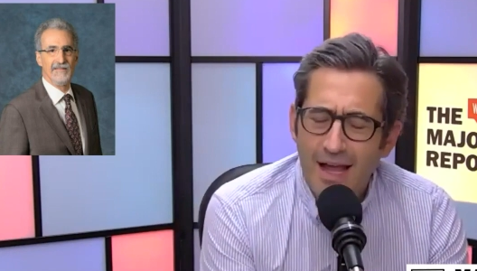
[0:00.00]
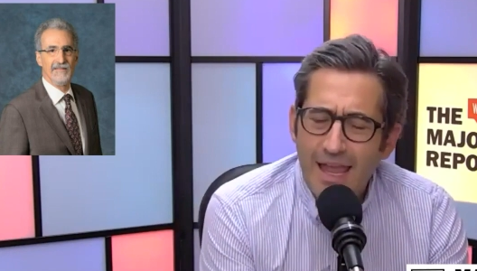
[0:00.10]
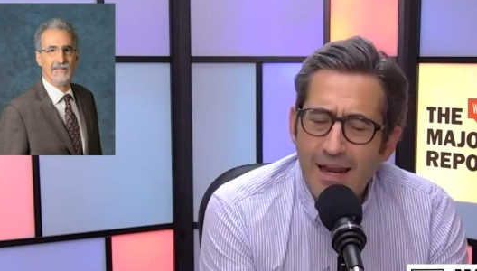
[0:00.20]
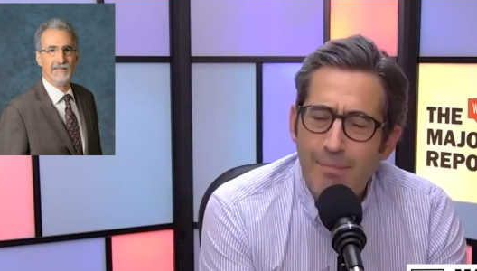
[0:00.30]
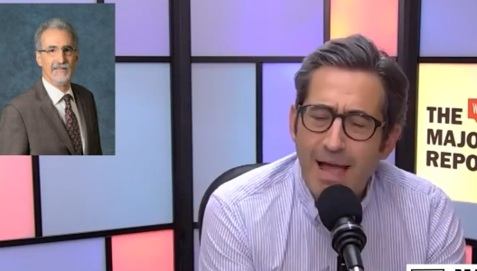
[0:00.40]

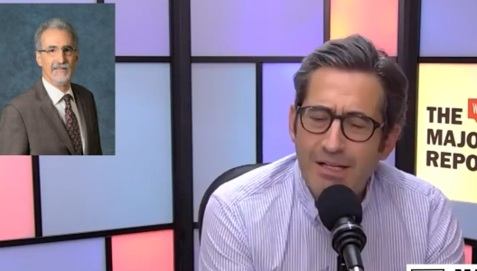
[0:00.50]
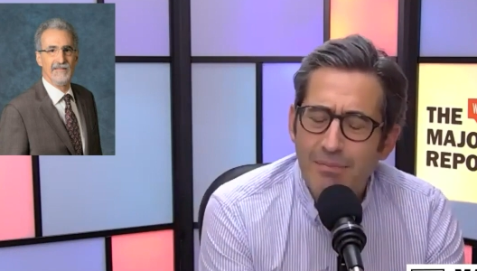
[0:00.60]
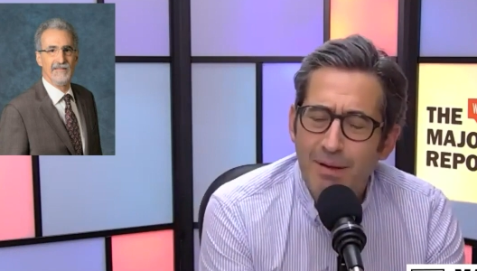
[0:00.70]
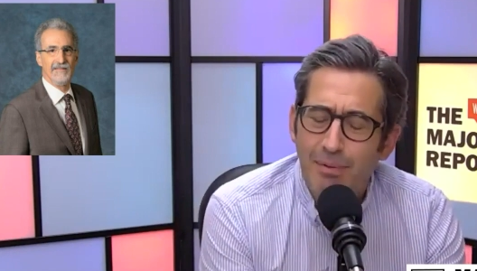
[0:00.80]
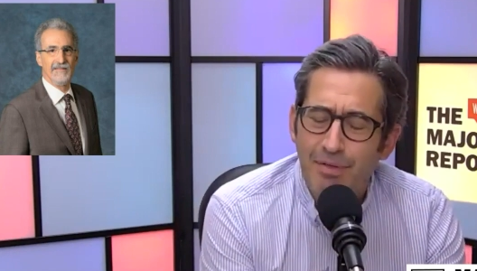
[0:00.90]
Speaker 1: imagine
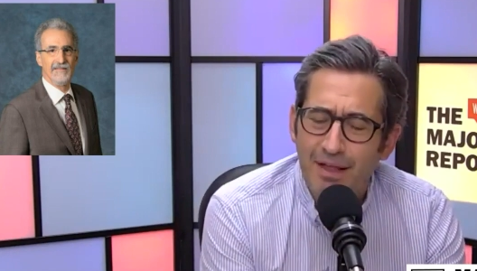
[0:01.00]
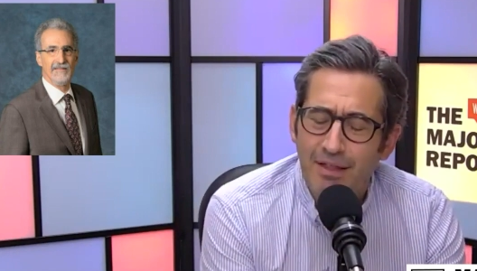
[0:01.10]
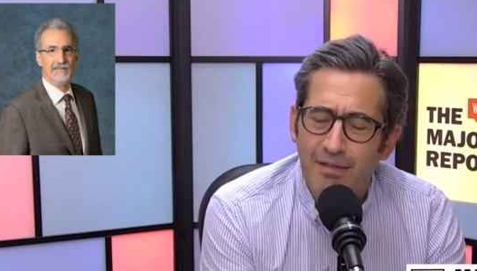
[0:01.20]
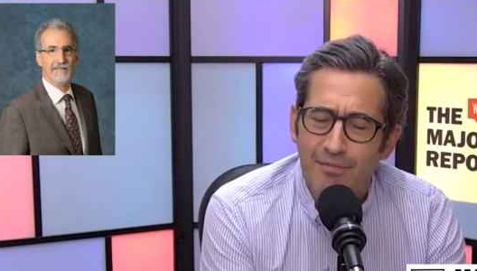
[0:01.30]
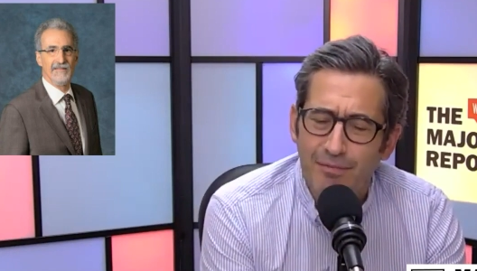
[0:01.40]
people think
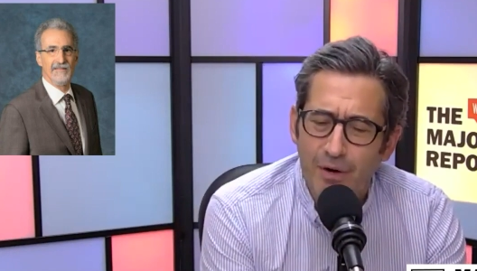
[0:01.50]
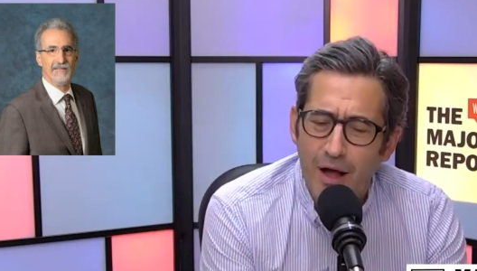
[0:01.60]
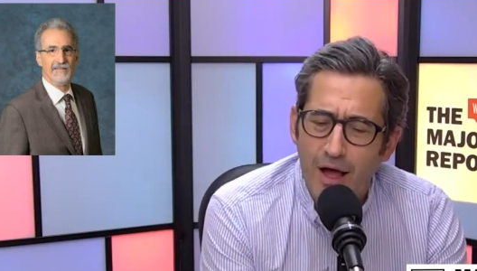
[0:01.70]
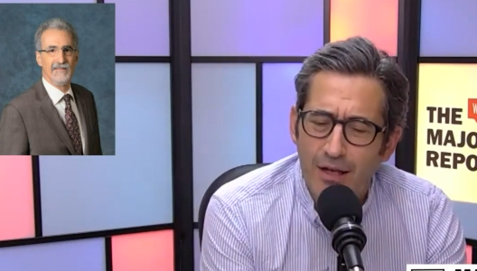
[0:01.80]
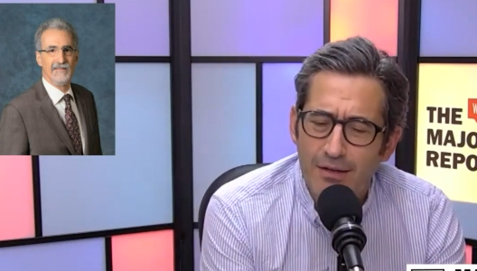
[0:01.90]
that the
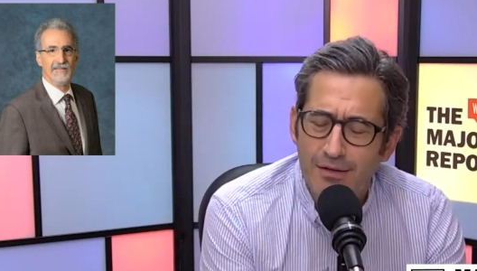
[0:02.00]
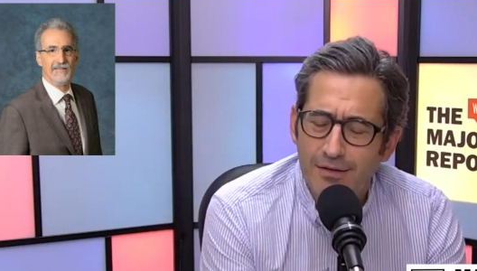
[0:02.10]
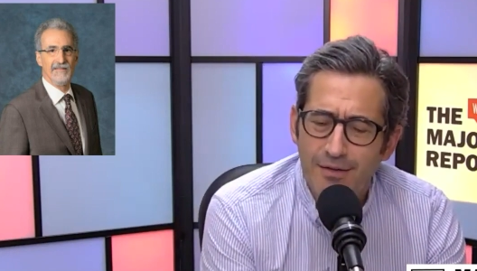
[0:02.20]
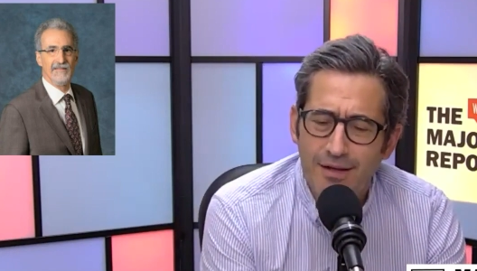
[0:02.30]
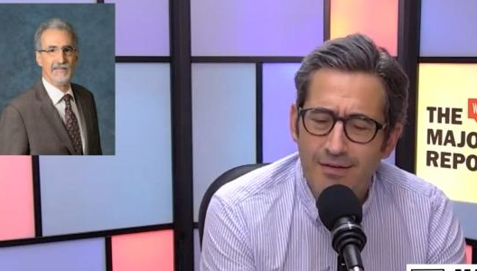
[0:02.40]
fraud
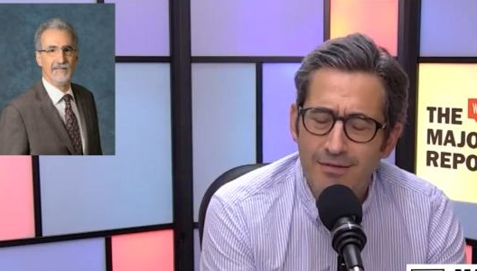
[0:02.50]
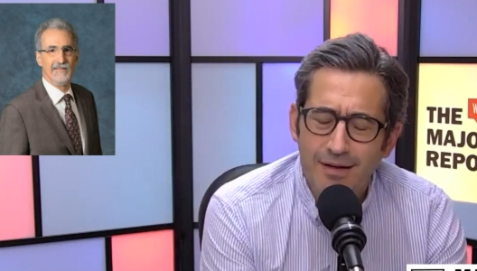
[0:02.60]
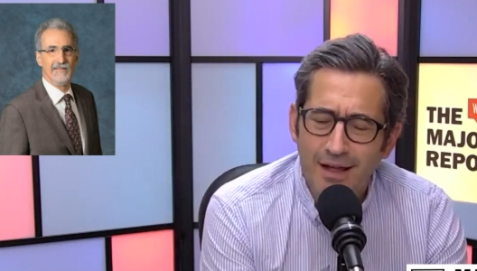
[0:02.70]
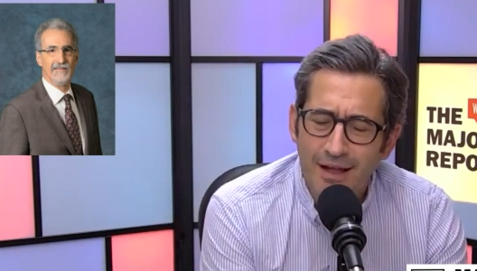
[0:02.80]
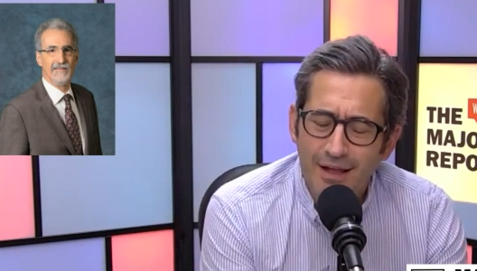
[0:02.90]
that
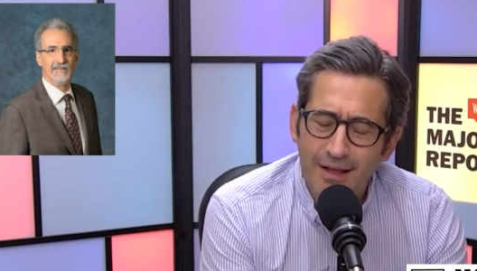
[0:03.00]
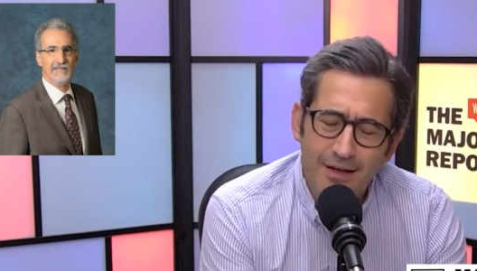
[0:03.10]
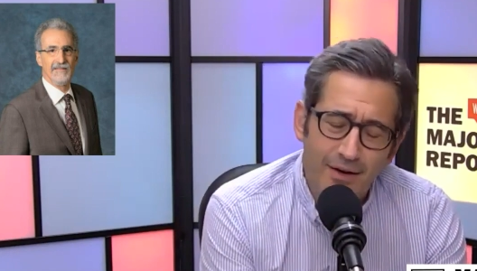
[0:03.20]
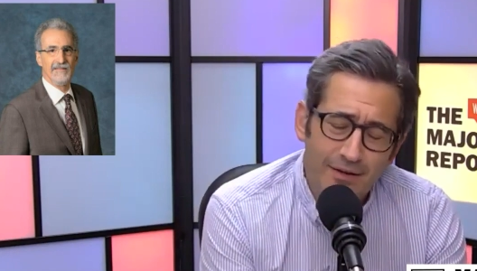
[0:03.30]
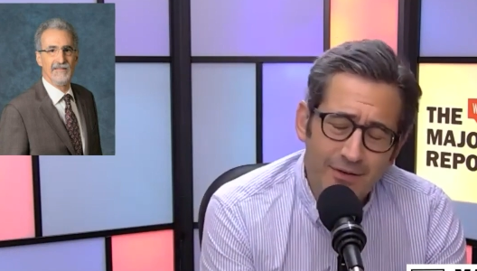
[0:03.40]

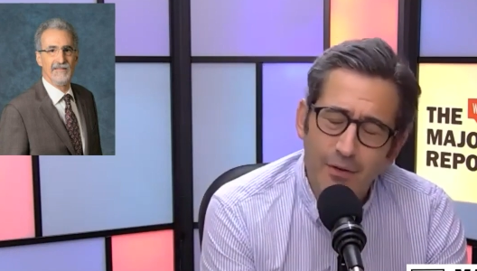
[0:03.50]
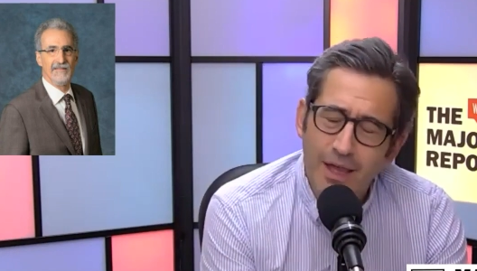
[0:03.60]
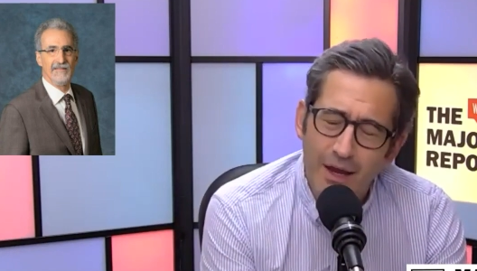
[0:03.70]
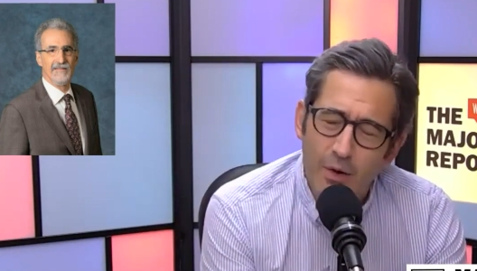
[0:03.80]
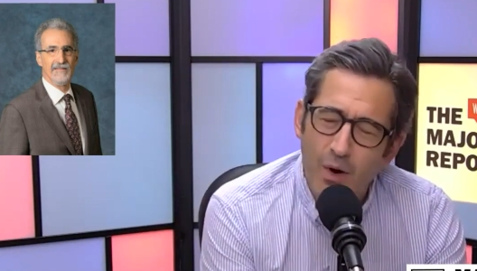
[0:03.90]
I still
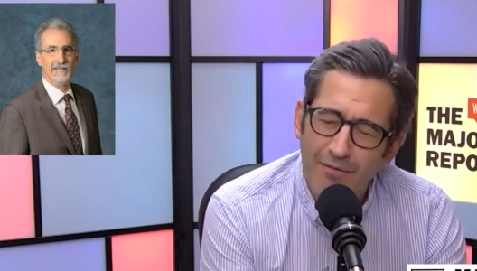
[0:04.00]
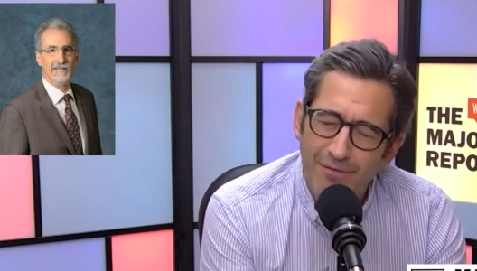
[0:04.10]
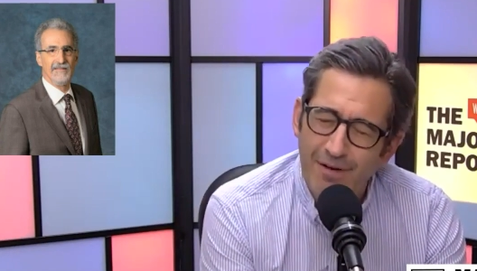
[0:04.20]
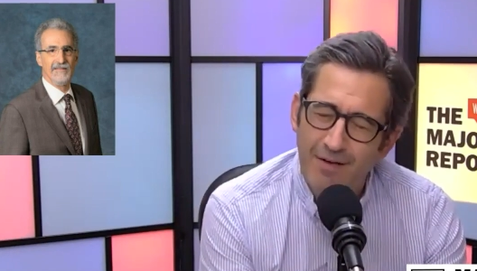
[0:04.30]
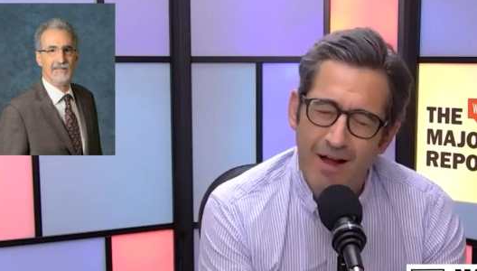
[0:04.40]
can't quite
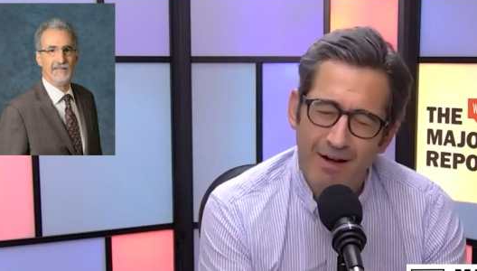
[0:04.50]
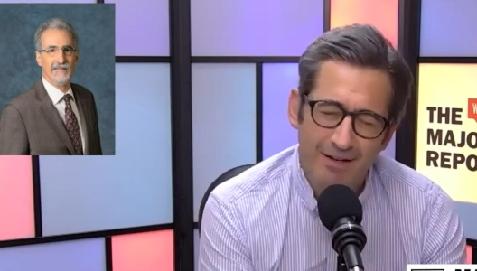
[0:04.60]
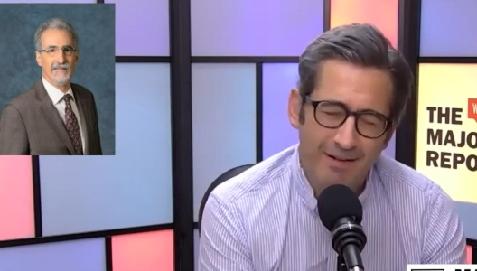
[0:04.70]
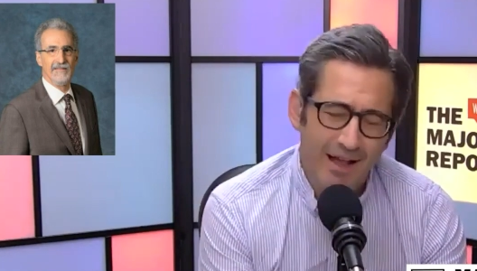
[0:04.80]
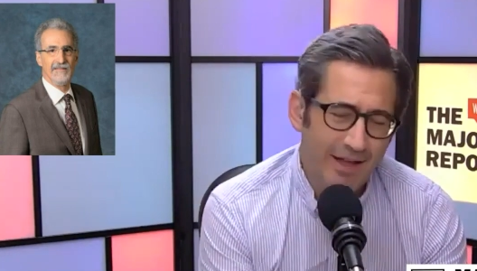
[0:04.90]
figure out
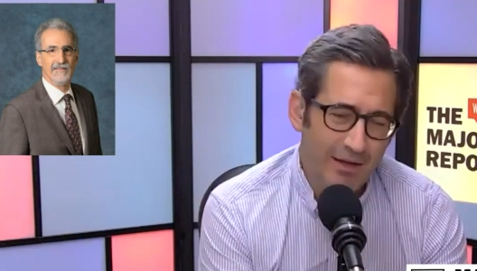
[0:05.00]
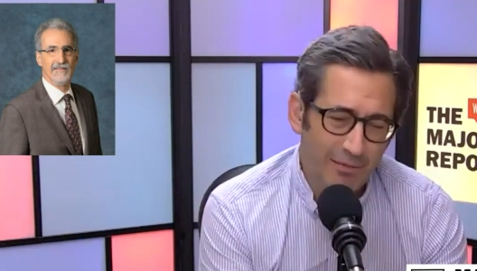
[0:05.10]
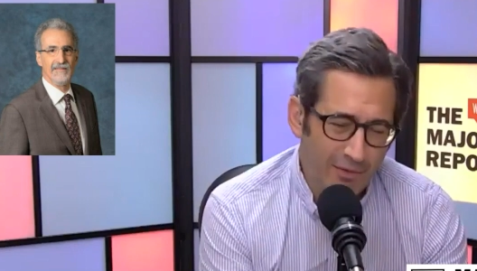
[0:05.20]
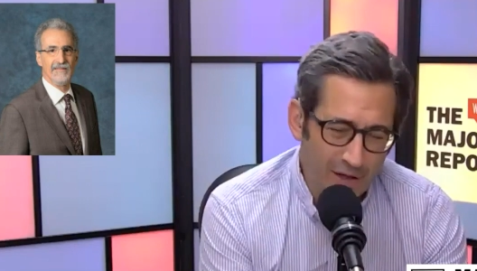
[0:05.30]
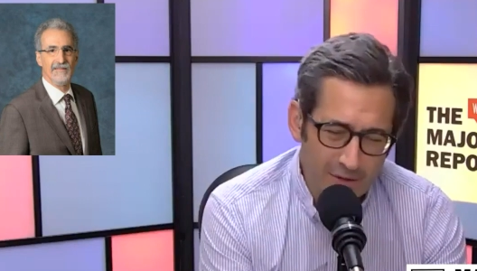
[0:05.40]
exactly how the
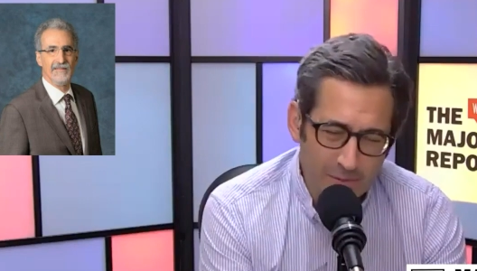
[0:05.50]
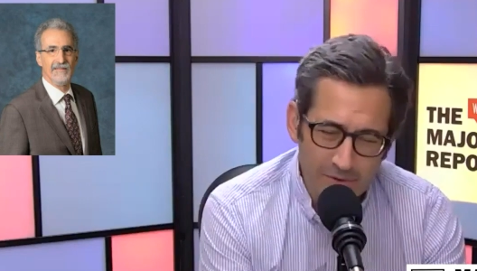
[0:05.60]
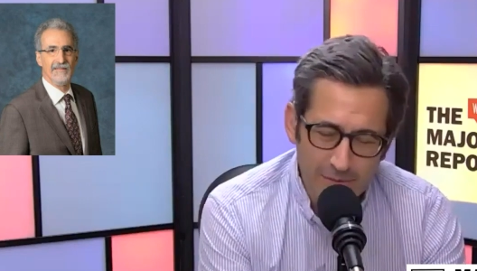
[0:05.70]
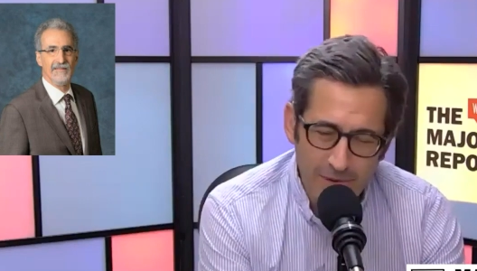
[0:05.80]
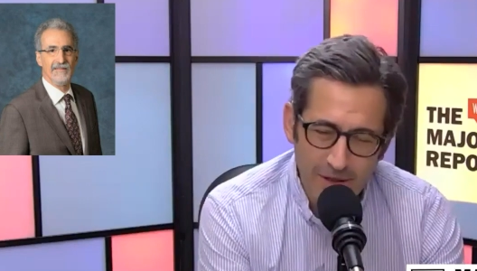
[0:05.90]
fraud's
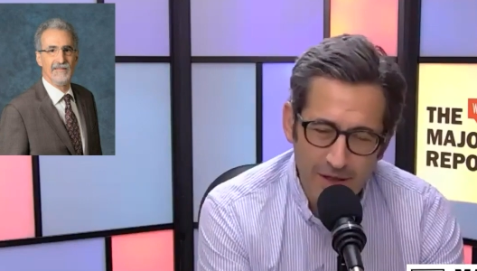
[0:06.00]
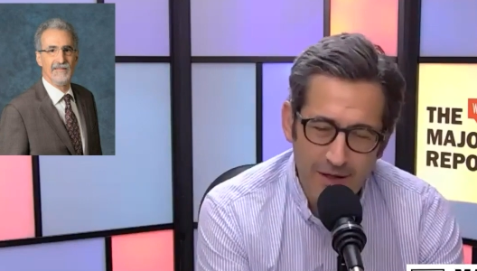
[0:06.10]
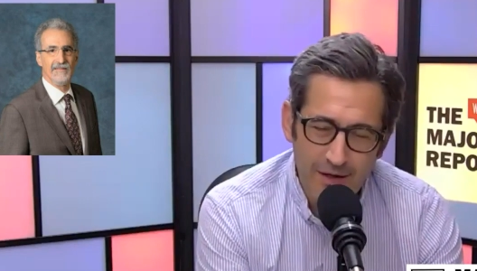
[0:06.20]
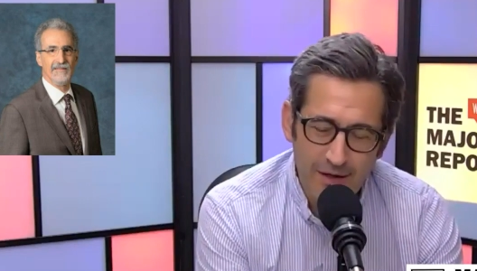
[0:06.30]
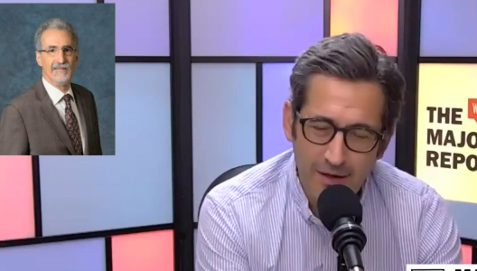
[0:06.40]
supposed to be
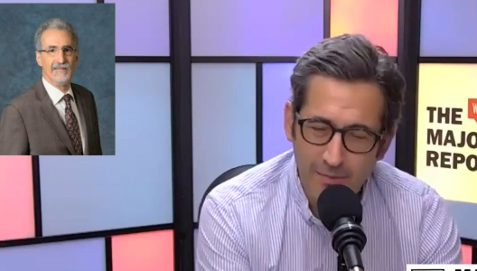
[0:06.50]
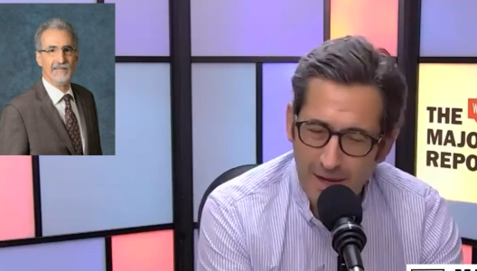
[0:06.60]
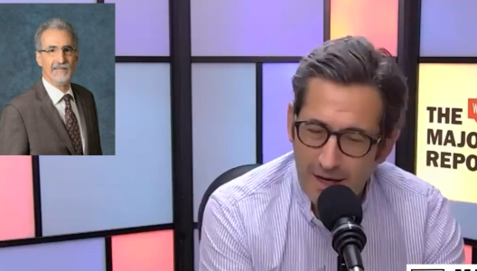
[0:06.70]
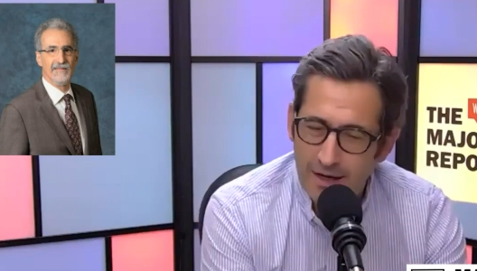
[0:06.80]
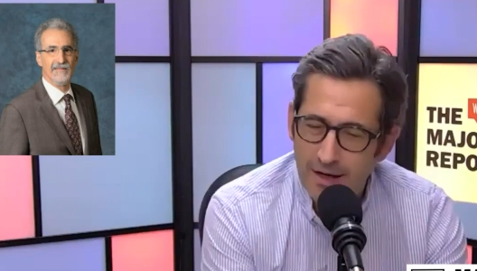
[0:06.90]

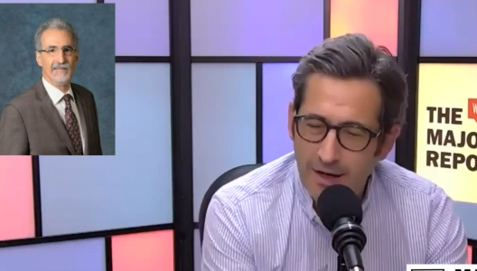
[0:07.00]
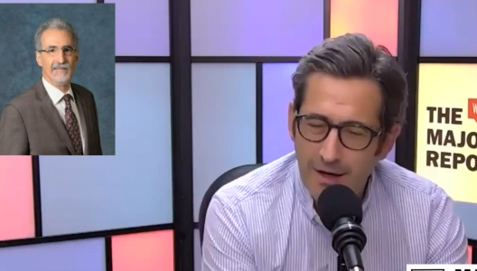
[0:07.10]
committed.